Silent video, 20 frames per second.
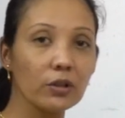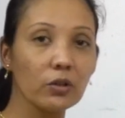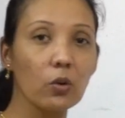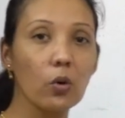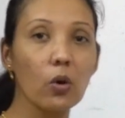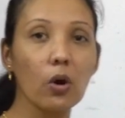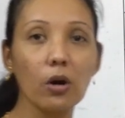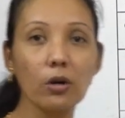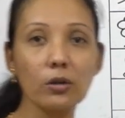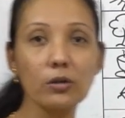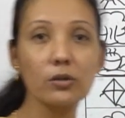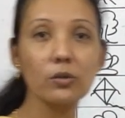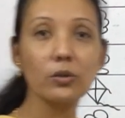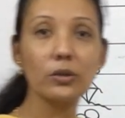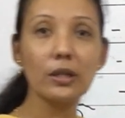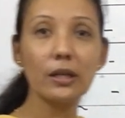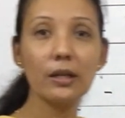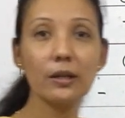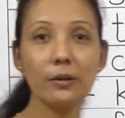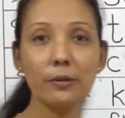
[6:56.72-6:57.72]
go on to
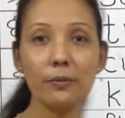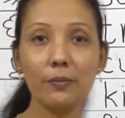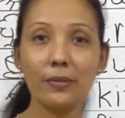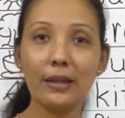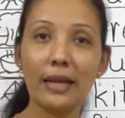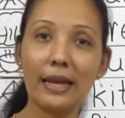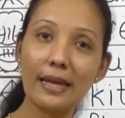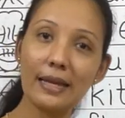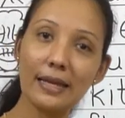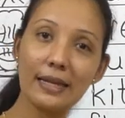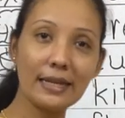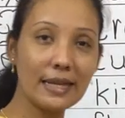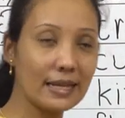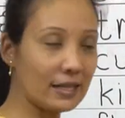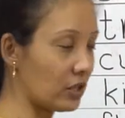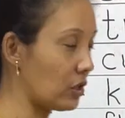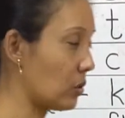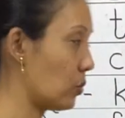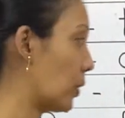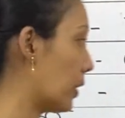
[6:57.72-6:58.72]
the
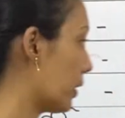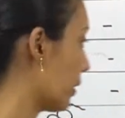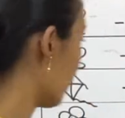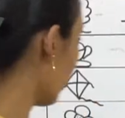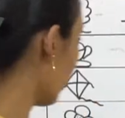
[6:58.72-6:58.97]
next word?